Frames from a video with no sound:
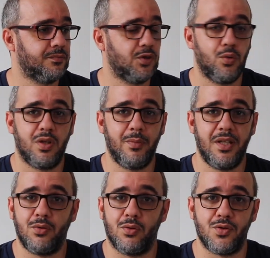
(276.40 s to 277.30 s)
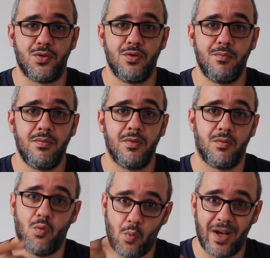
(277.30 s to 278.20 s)
Google Meet or Zoom
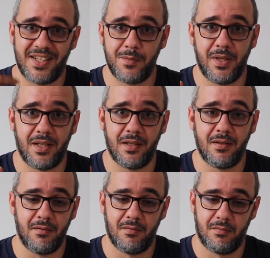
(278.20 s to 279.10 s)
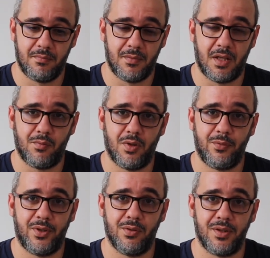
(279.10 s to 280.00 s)
while speaking, while
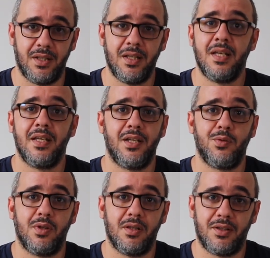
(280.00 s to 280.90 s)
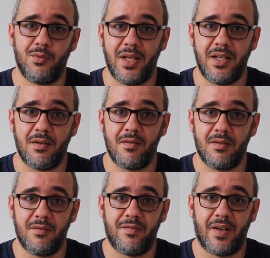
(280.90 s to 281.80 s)
recording. It will create
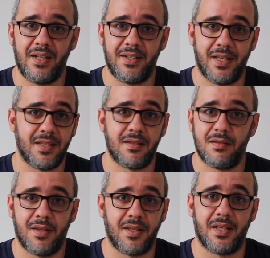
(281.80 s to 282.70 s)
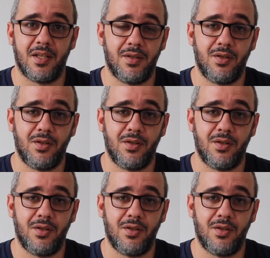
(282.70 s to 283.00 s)
a file text that I can